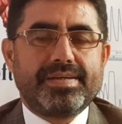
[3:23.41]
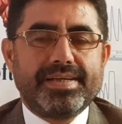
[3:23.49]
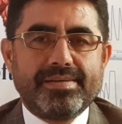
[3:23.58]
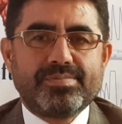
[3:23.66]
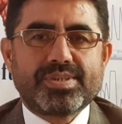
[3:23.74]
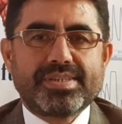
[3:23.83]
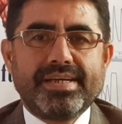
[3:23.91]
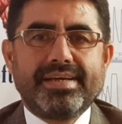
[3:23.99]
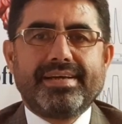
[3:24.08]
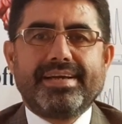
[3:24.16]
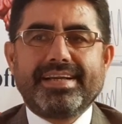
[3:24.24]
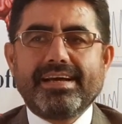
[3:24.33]
aims.
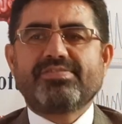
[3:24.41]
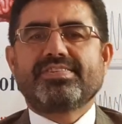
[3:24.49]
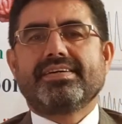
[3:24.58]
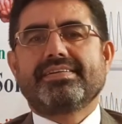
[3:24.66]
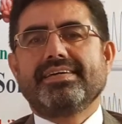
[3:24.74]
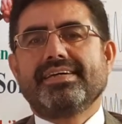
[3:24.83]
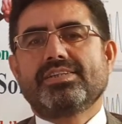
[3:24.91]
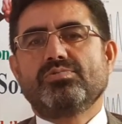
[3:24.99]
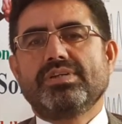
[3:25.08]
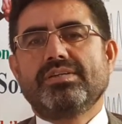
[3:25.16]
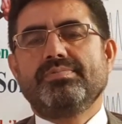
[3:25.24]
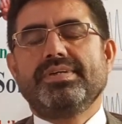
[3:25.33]
And after that,
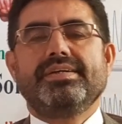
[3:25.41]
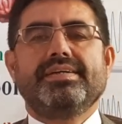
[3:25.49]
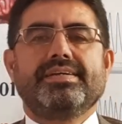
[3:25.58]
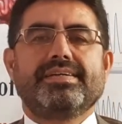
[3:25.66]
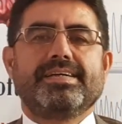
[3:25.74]
when we